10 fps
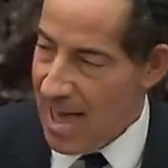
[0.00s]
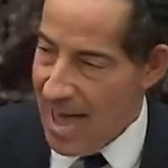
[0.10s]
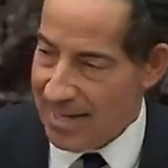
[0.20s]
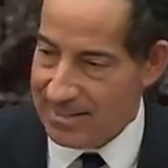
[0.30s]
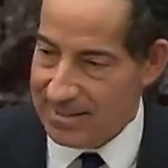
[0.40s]

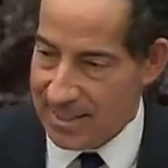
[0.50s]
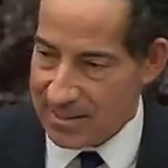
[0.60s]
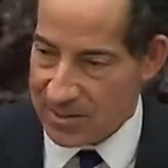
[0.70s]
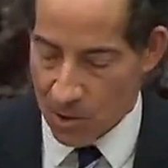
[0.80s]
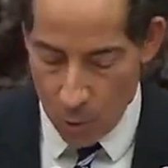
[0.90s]
and
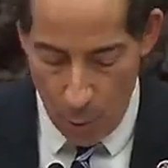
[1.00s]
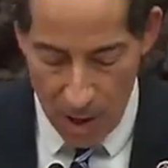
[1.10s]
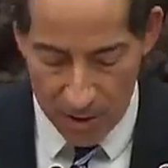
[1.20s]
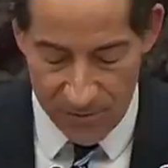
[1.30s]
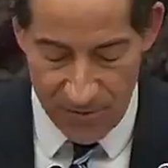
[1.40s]

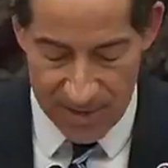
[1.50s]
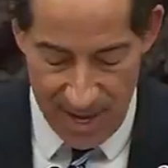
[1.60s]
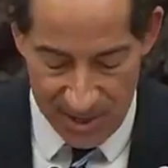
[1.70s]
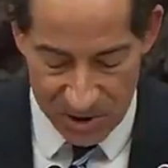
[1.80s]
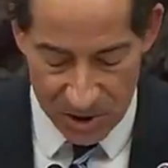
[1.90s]

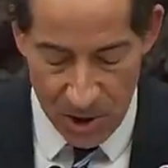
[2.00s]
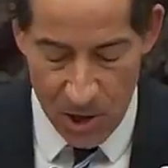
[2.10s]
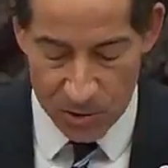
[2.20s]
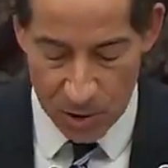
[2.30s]
disqualification